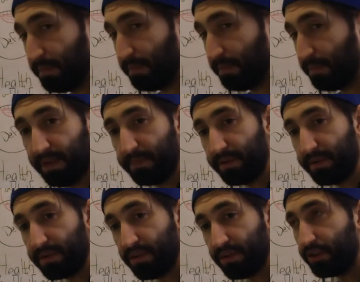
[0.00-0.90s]

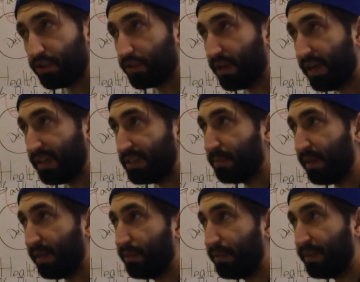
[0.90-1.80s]
numbers. You're trying to
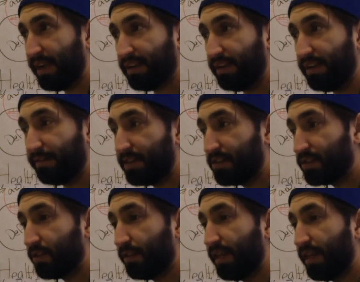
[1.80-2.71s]
play with that difference
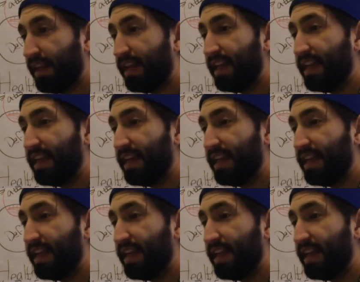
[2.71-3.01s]
so that,